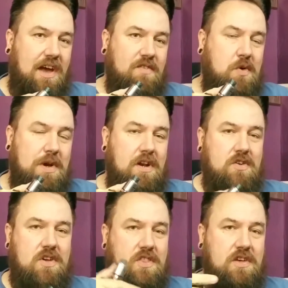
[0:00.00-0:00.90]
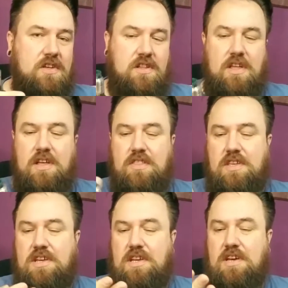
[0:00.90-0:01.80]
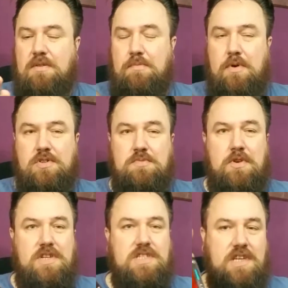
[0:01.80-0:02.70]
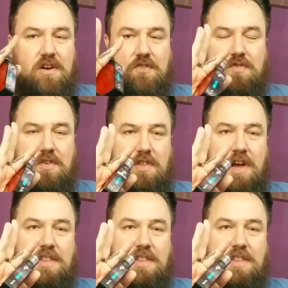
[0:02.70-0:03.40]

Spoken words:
have a quick look at the box mod itself,